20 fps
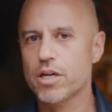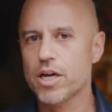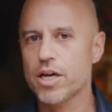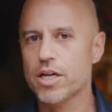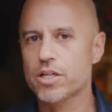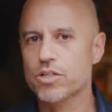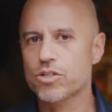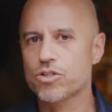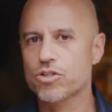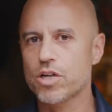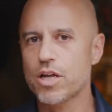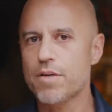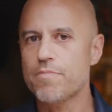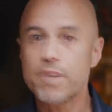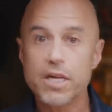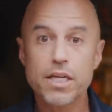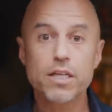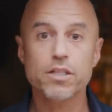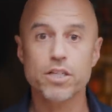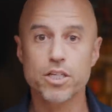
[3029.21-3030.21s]
it
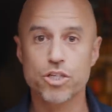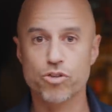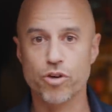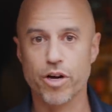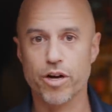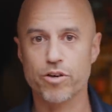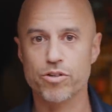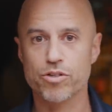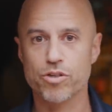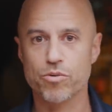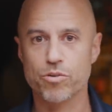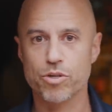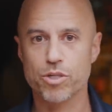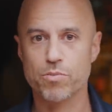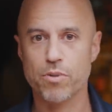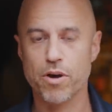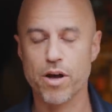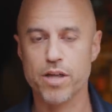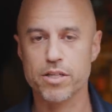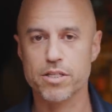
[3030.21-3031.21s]
immediately triggers a
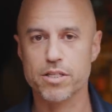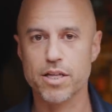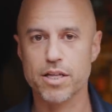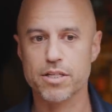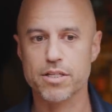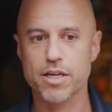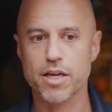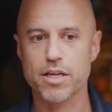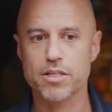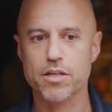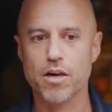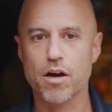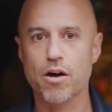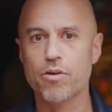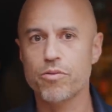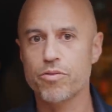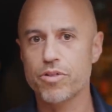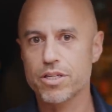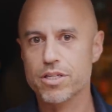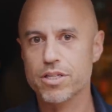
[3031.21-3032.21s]
response that says,
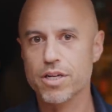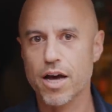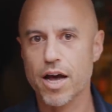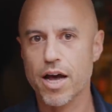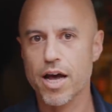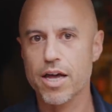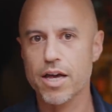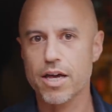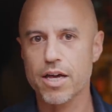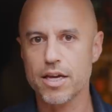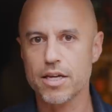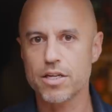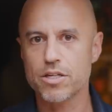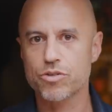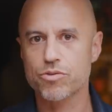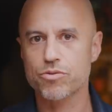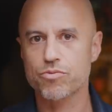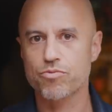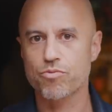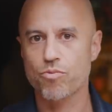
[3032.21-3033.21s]
"Oh, this guy
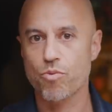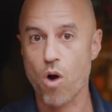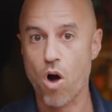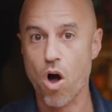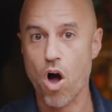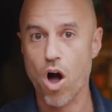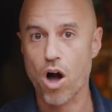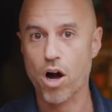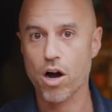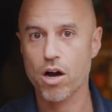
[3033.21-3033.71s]
is wrong."